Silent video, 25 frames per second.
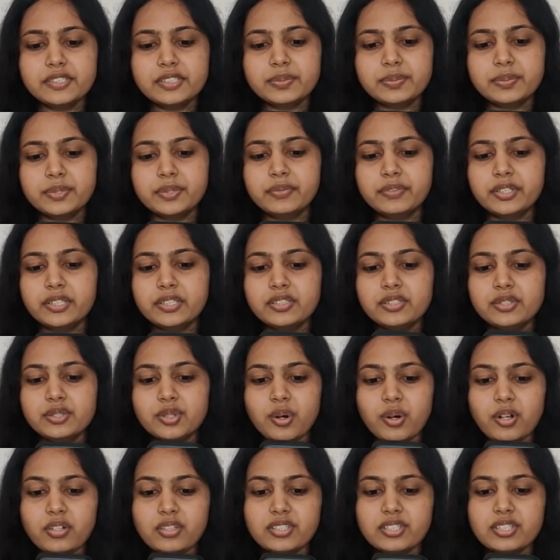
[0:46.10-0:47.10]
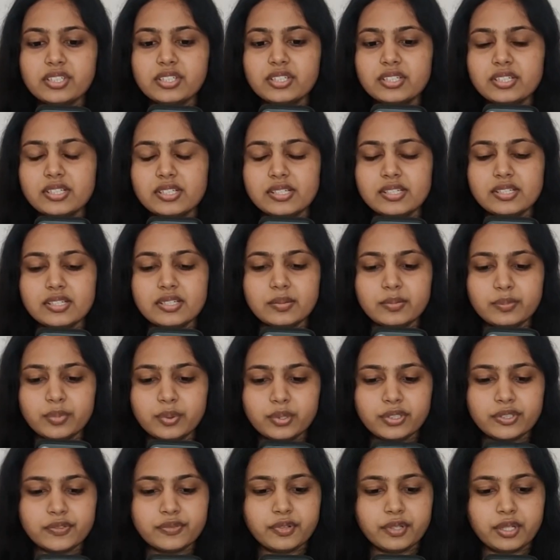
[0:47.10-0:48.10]
difference between Georgian and
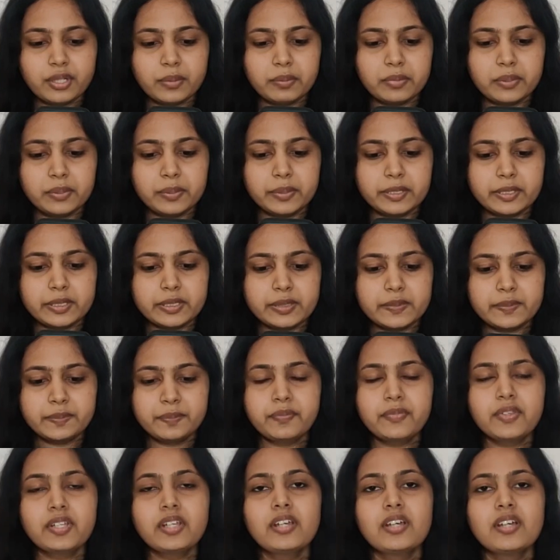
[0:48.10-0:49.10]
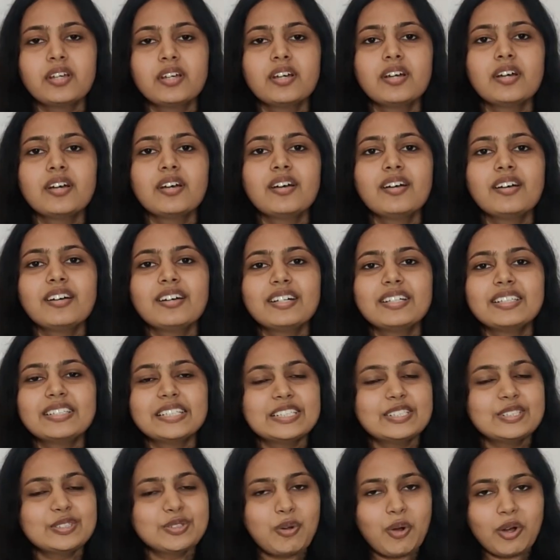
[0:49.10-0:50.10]
Indian books for MBBS?
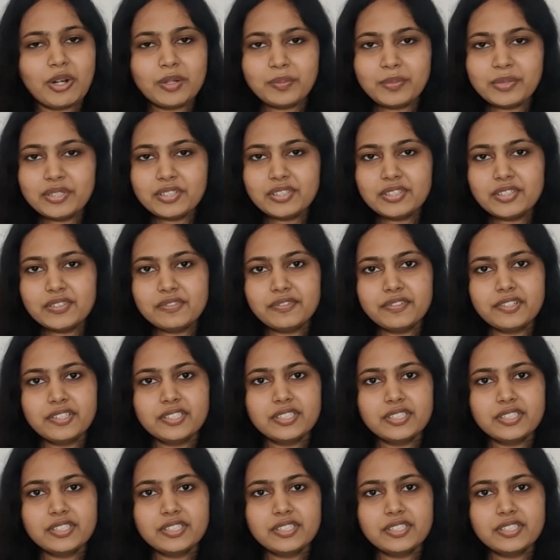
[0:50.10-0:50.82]
There's not much